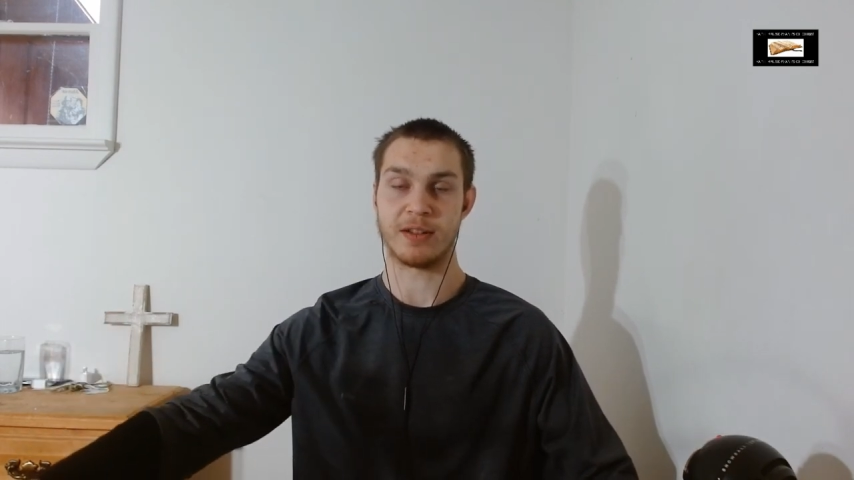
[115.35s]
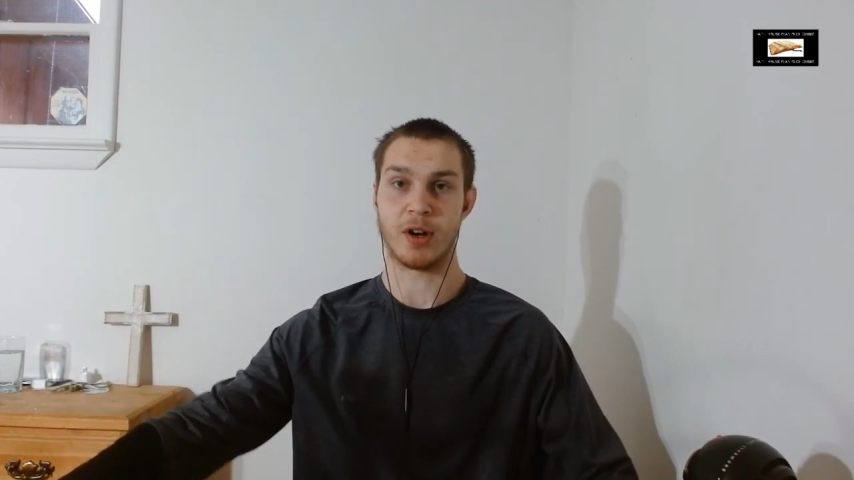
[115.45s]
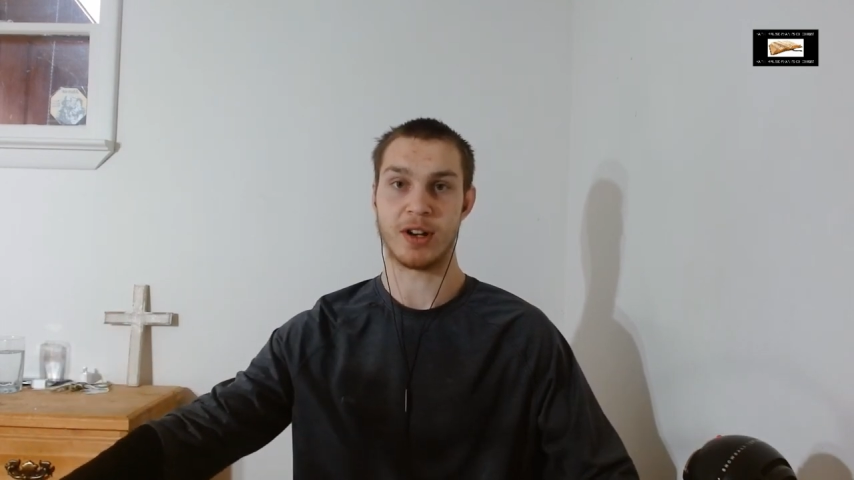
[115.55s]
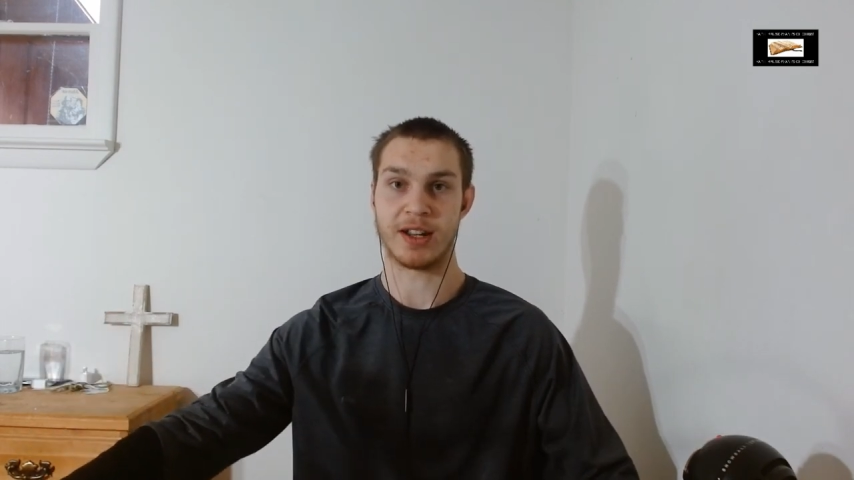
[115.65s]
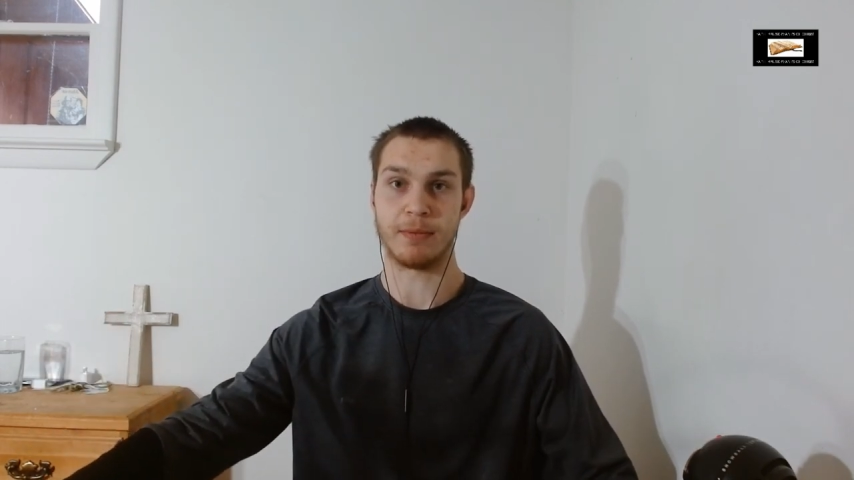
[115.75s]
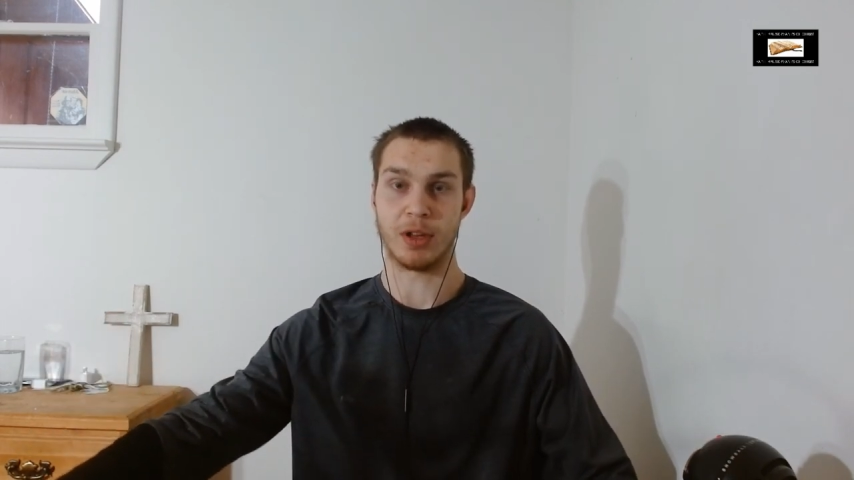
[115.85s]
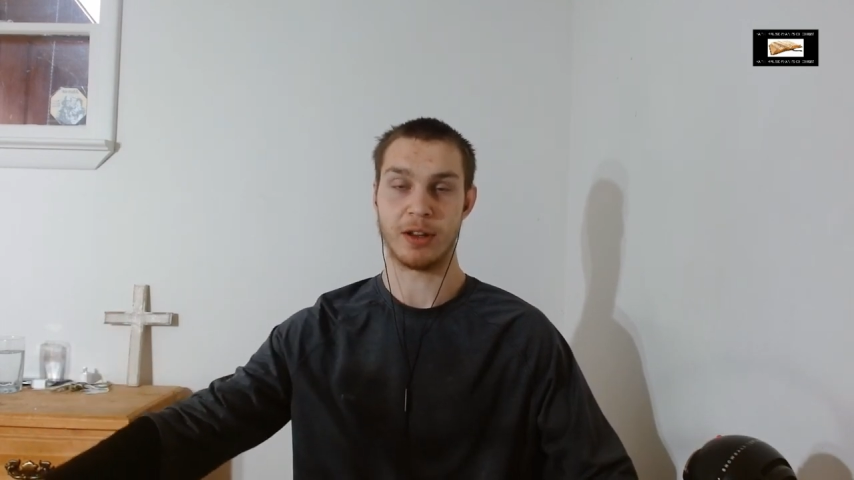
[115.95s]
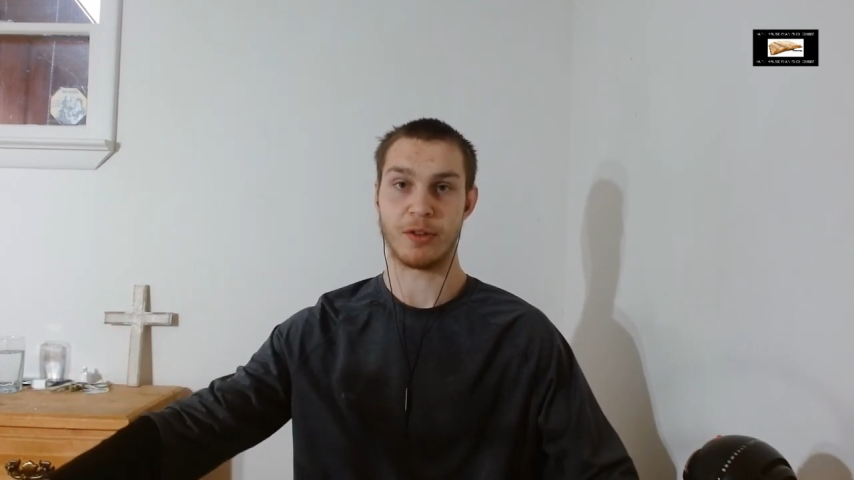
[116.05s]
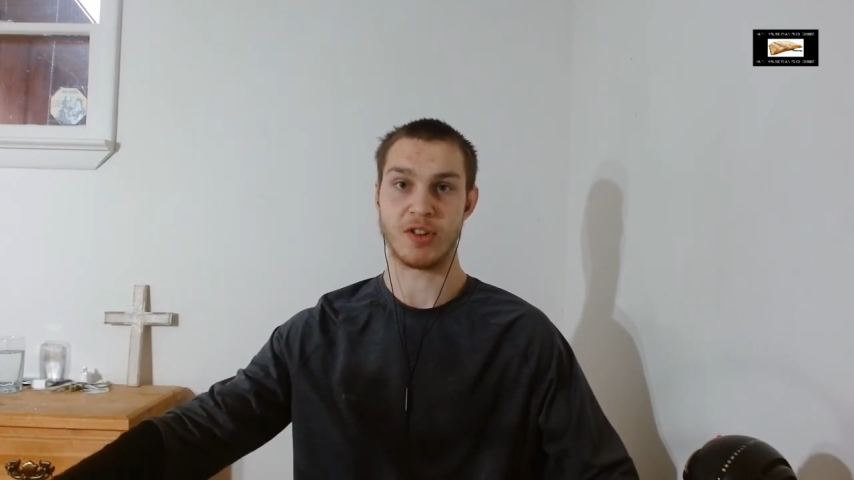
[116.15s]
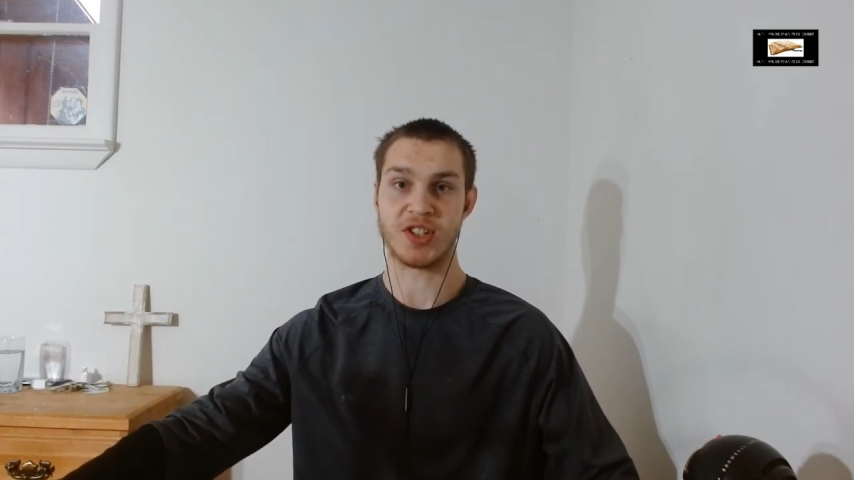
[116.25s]
demonic, and
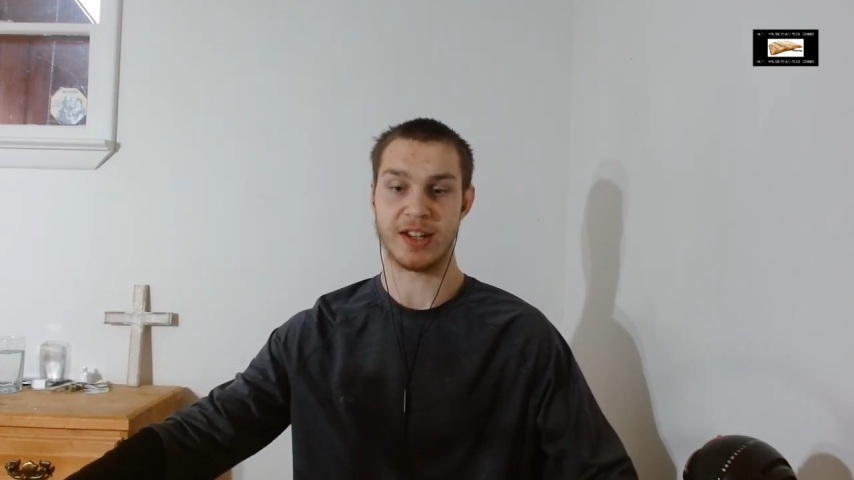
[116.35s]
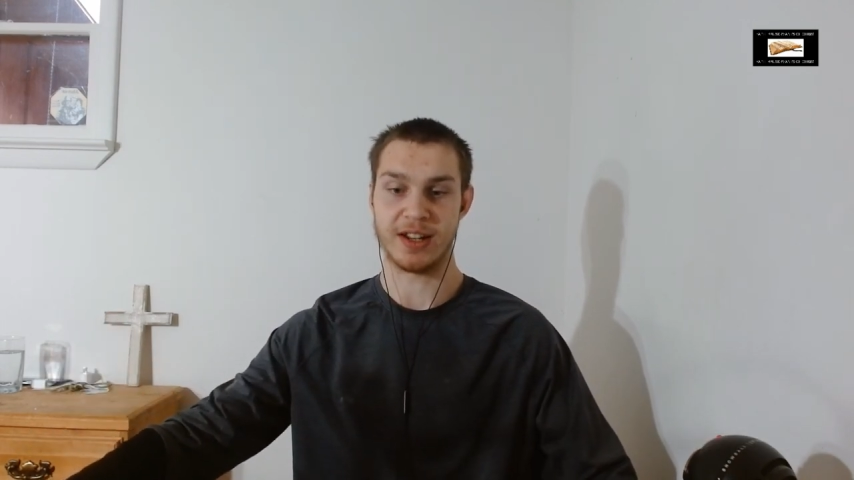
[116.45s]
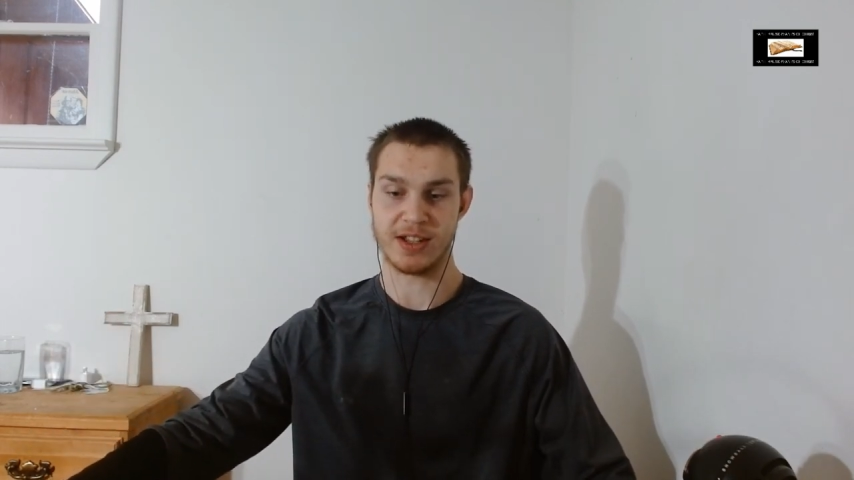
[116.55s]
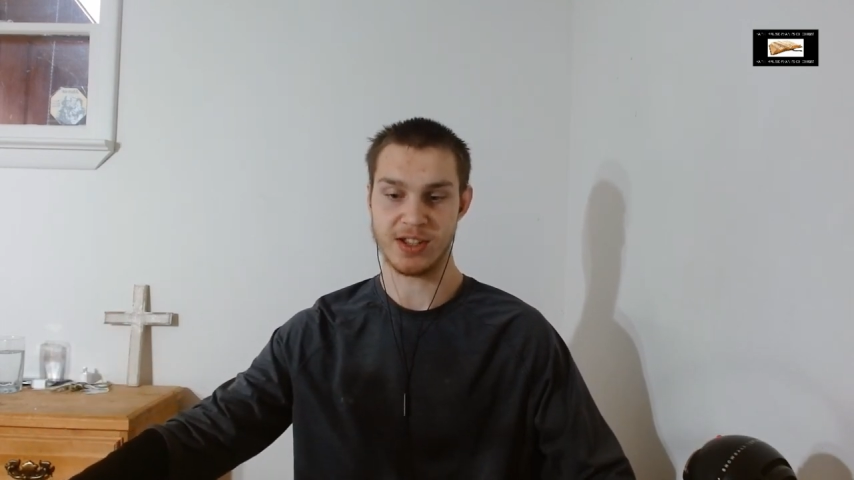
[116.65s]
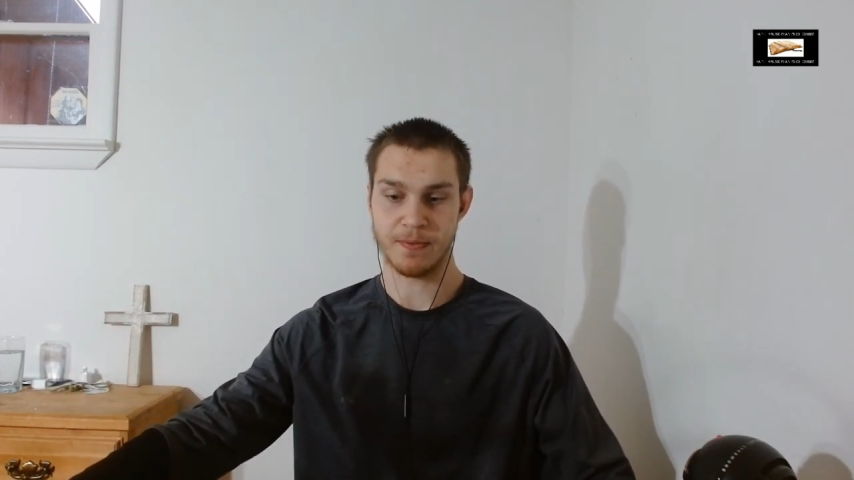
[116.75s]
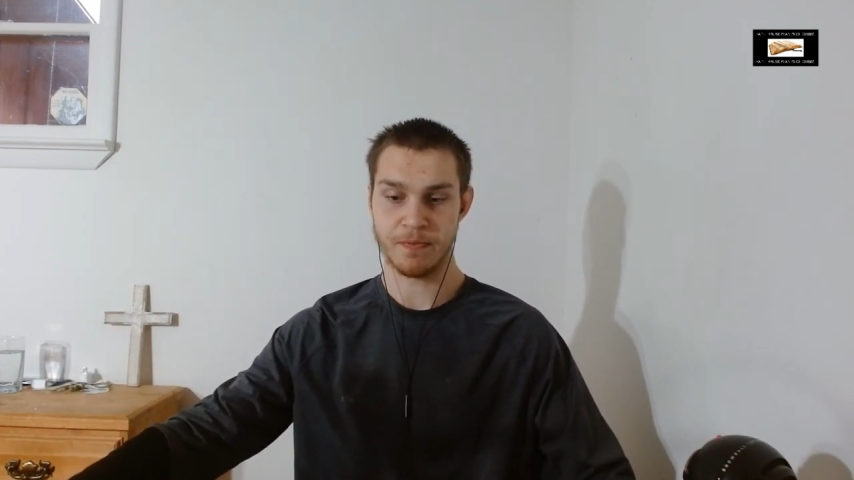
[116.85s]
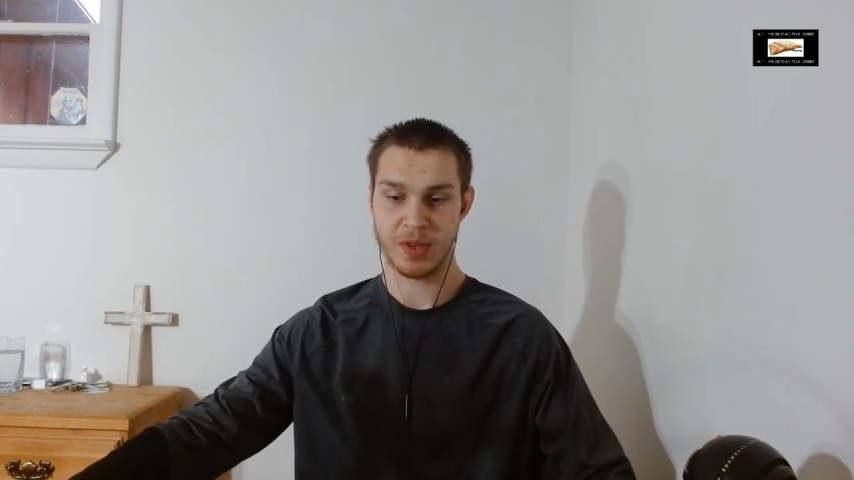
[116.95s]
bloodthirsty it is.